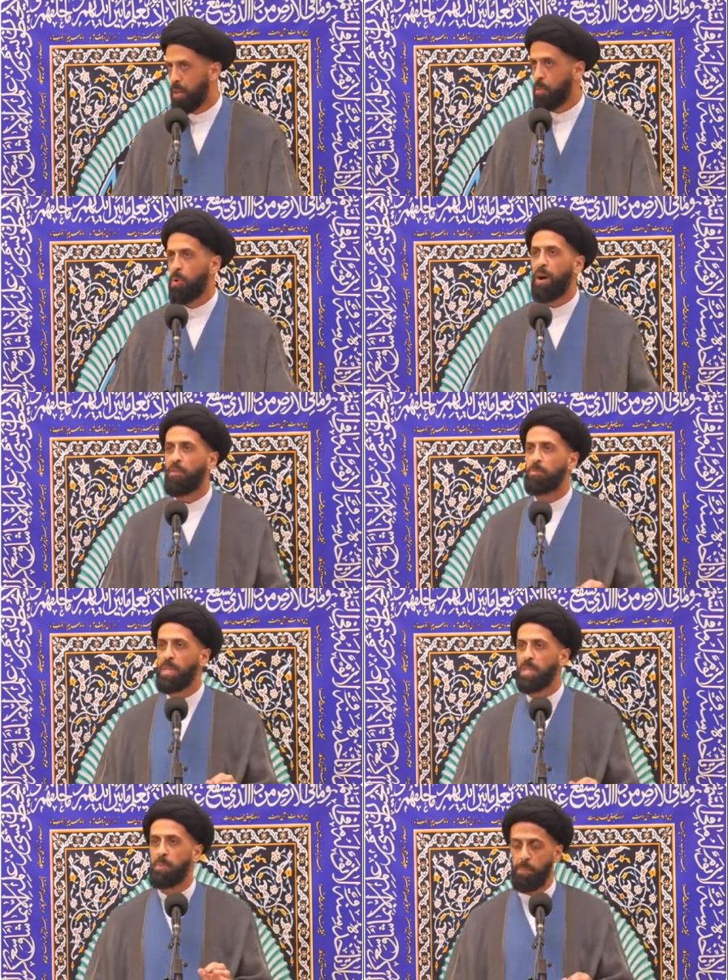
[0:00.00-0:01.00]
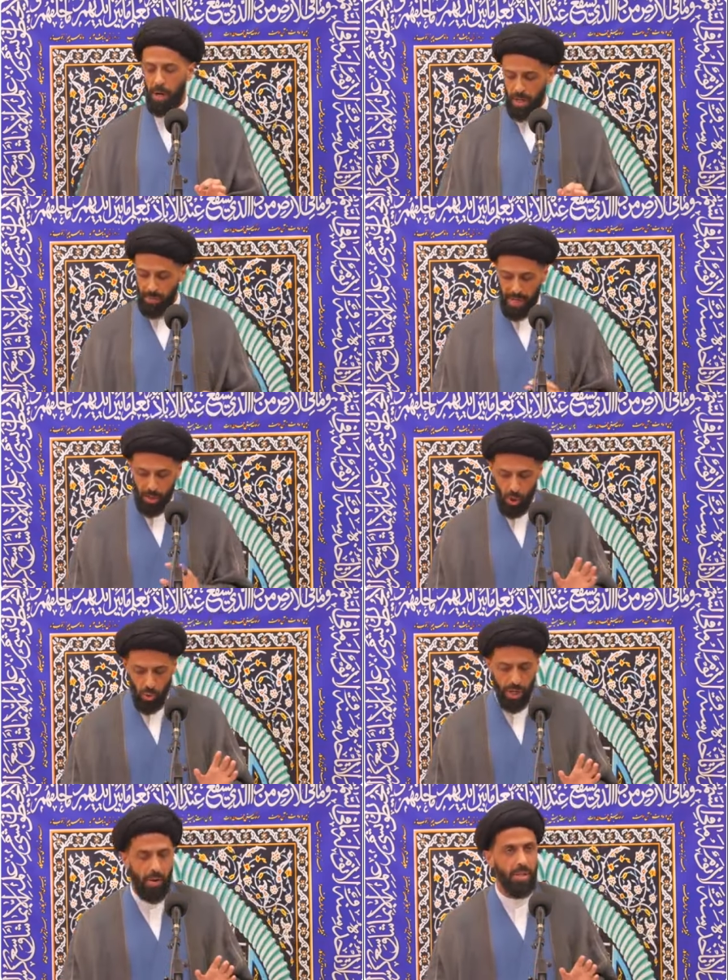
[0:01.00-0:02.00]
The Prophet, peace be upon him, had
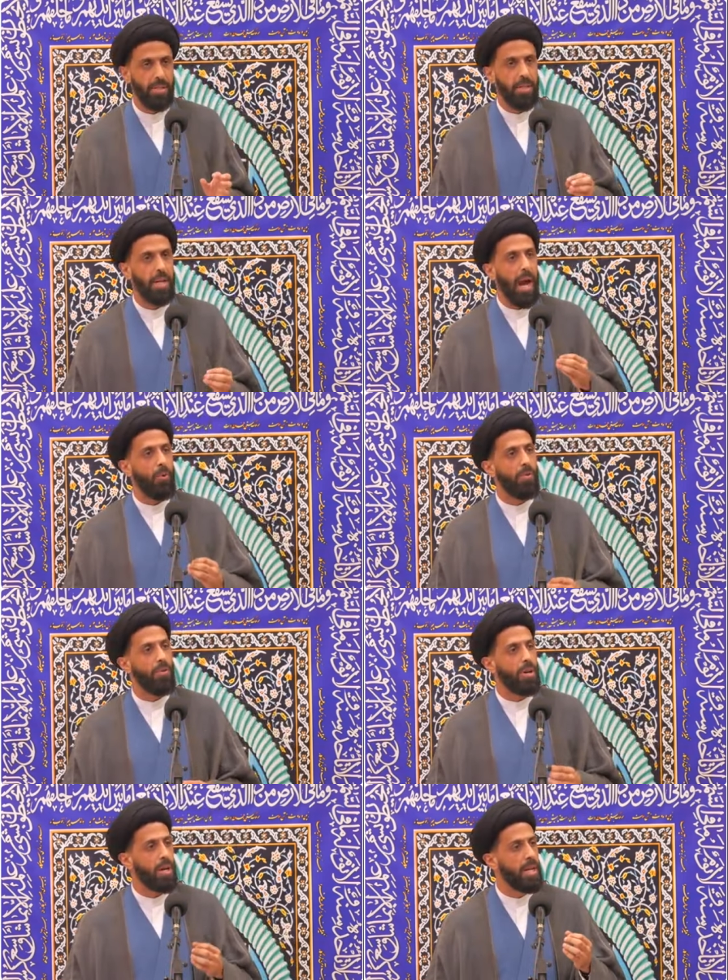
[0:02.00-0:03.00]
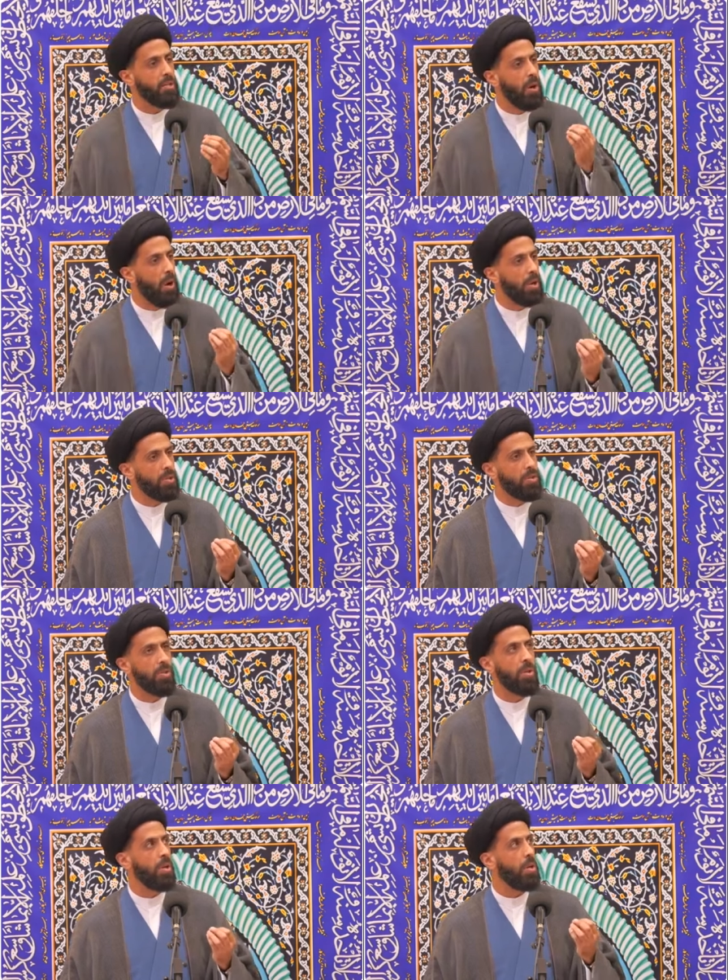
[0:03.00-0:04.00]
no guarantee. However, his
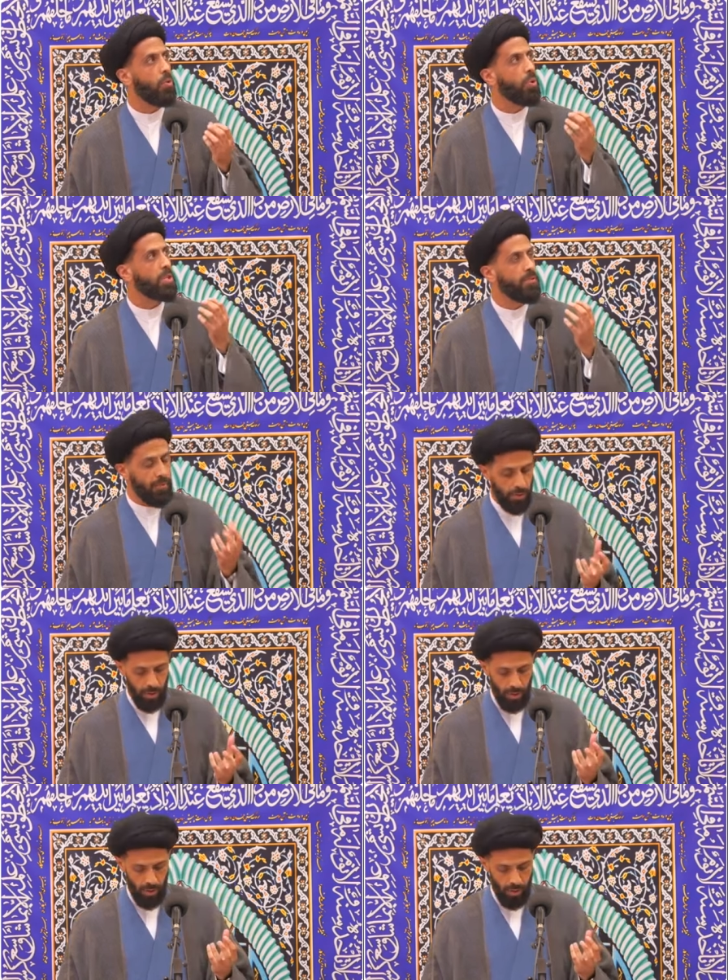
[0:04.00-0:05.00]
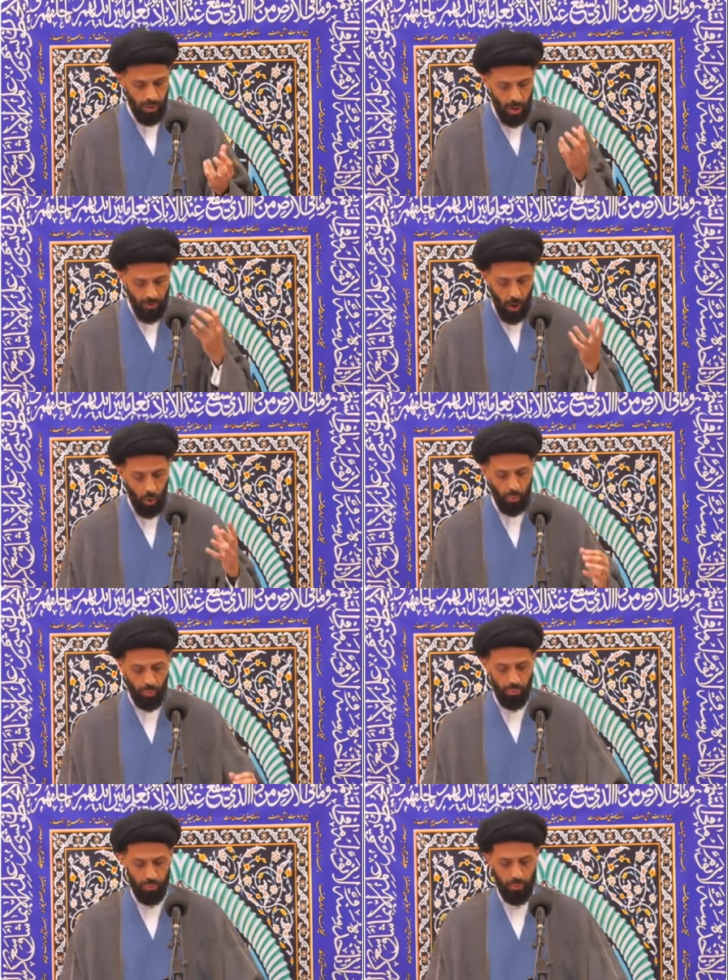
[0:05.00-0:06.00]
heart was full of hope.
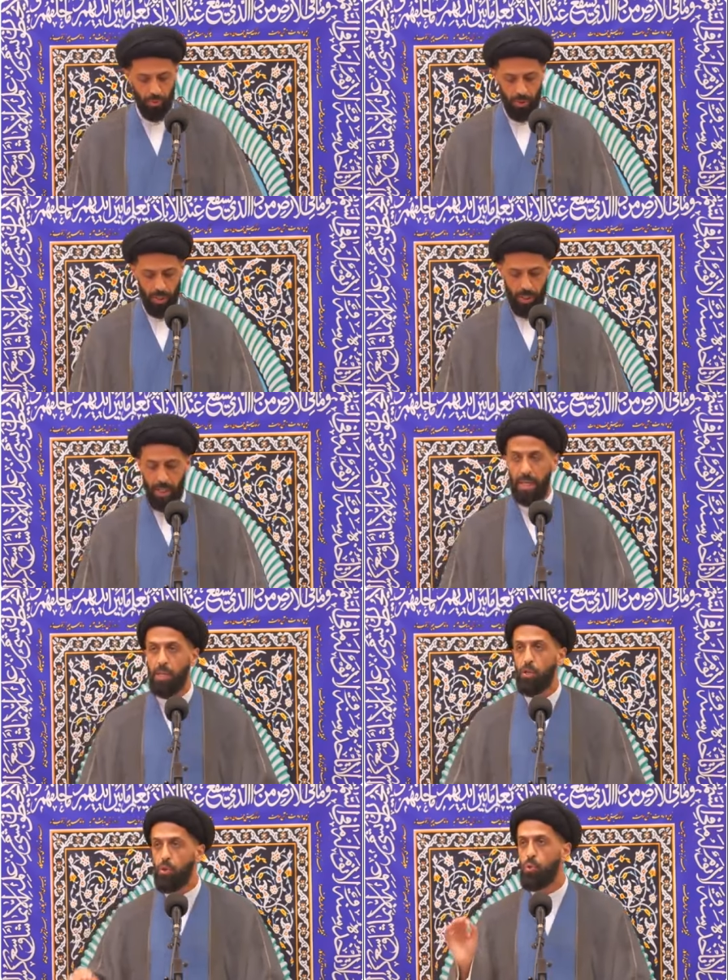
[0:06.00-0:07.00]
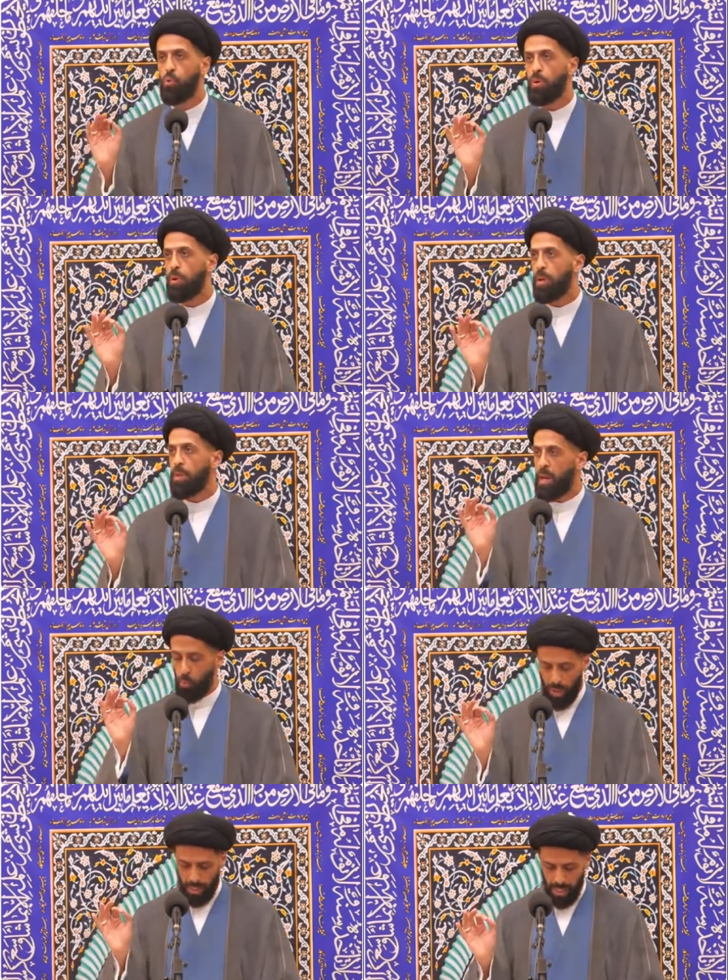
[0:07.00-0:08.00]
He knew that
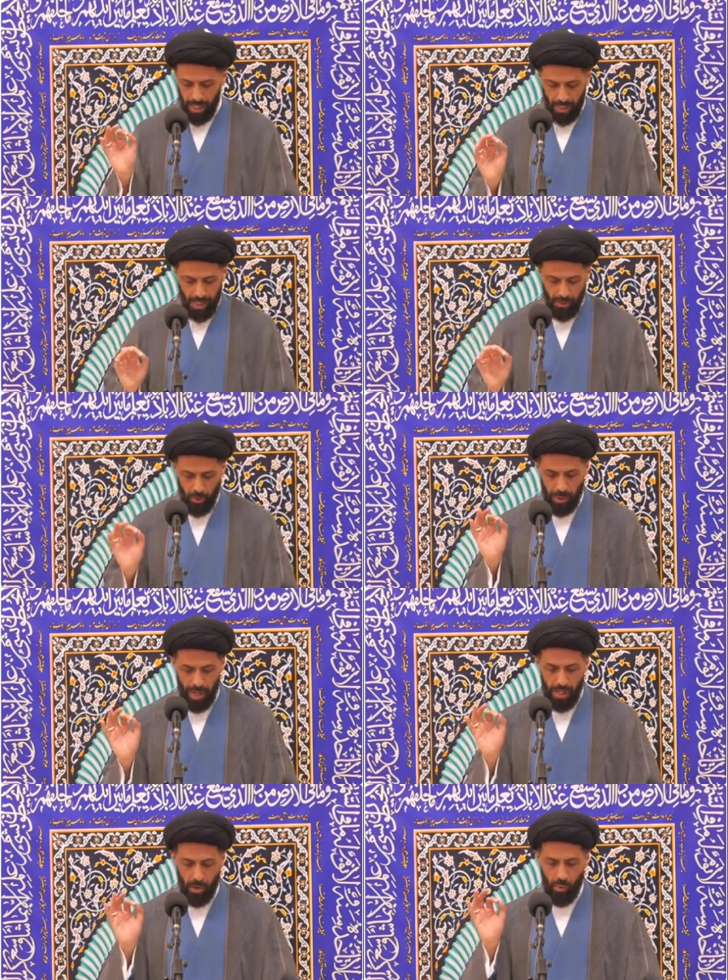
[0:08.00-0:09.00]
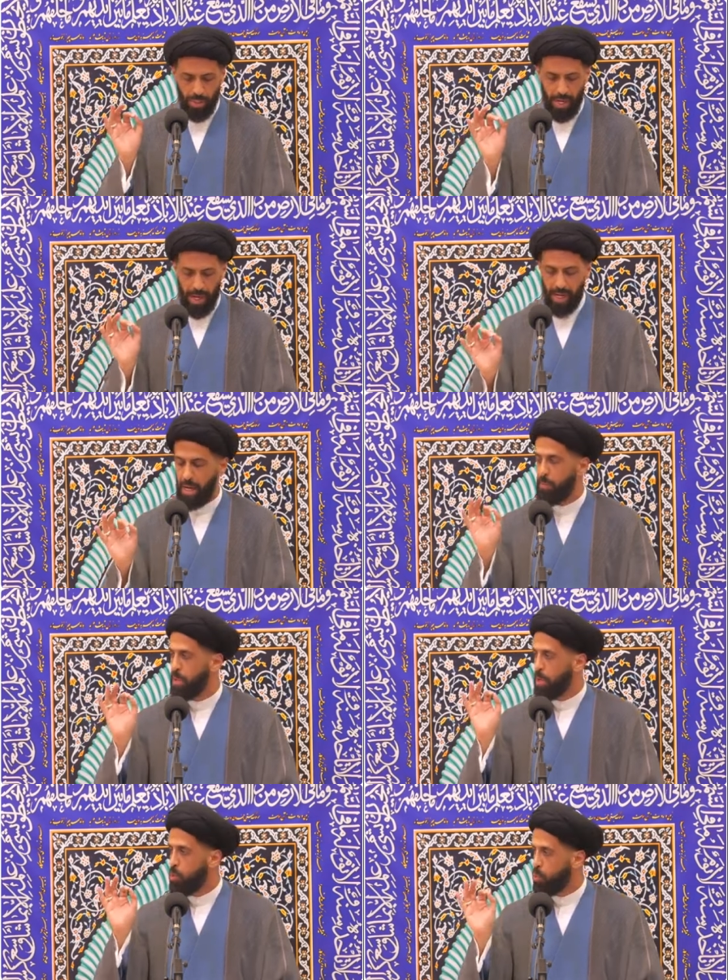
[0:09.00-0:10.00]
one day Allah subhanahu wa
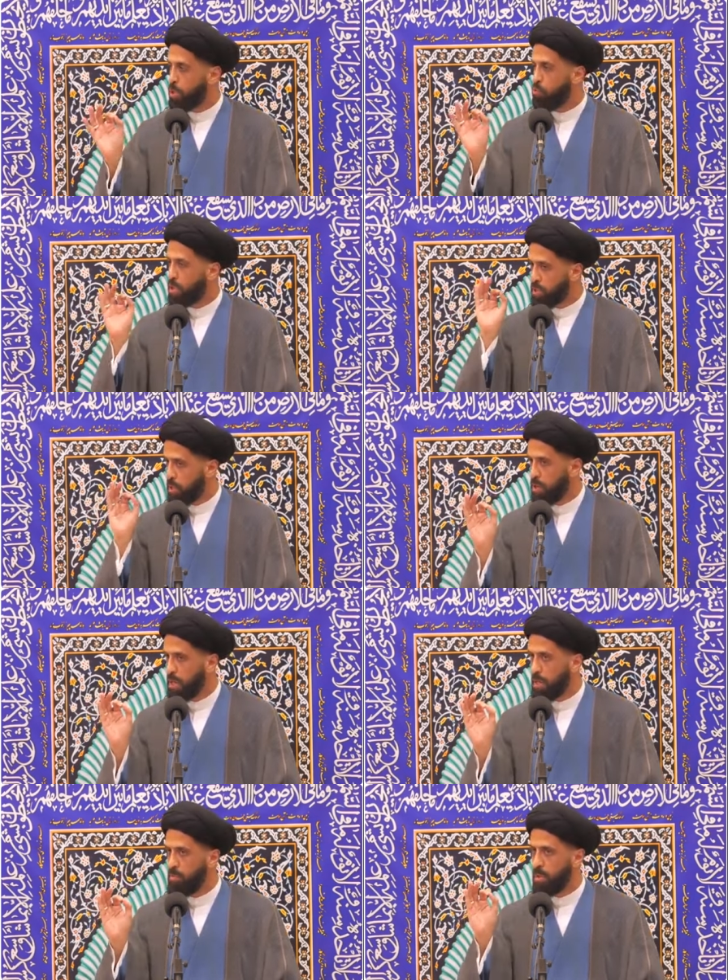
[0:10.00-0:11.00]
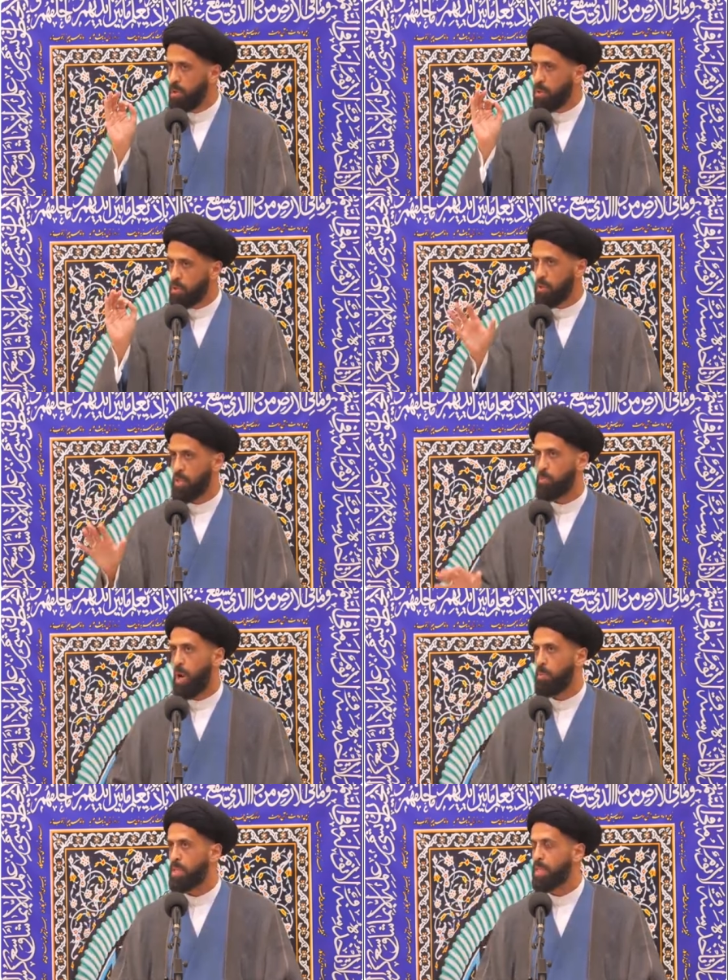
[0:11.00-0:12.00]
ta'ala would return him to this
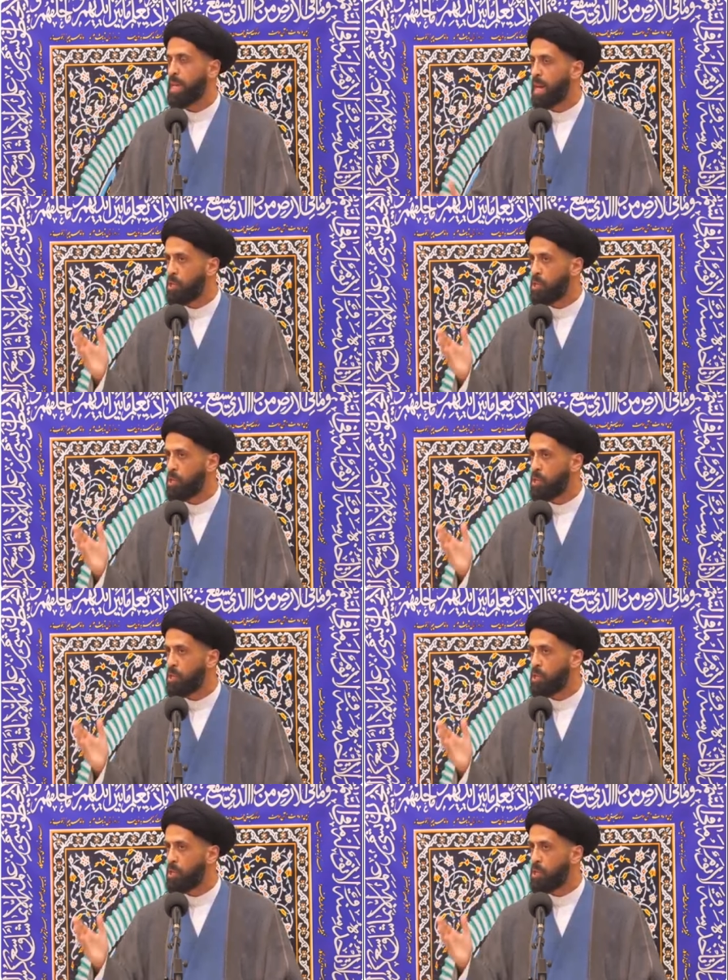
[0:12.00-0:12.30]
promised land.